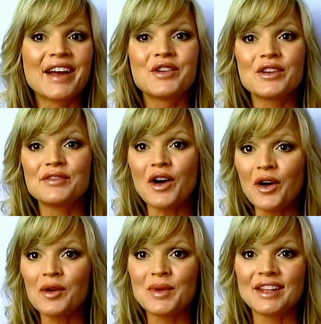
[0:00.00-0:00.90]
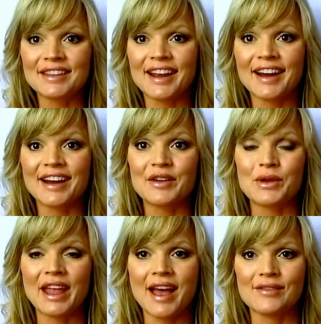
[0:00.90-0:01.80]
We've all been there.
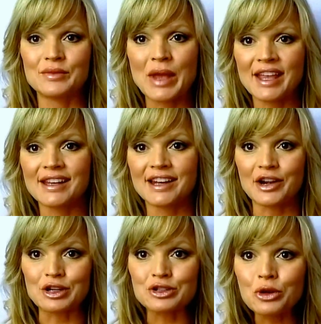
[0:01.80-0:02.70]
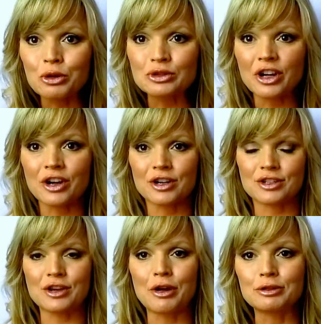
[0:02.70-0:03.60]
We have pain in our
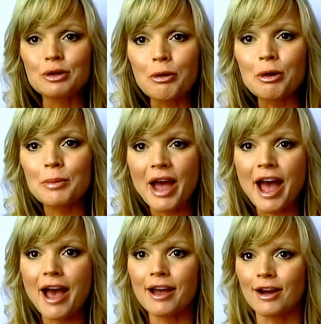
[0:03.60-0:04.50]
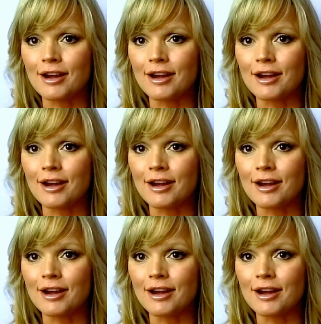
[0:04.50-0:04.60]
shoulders, our lower back,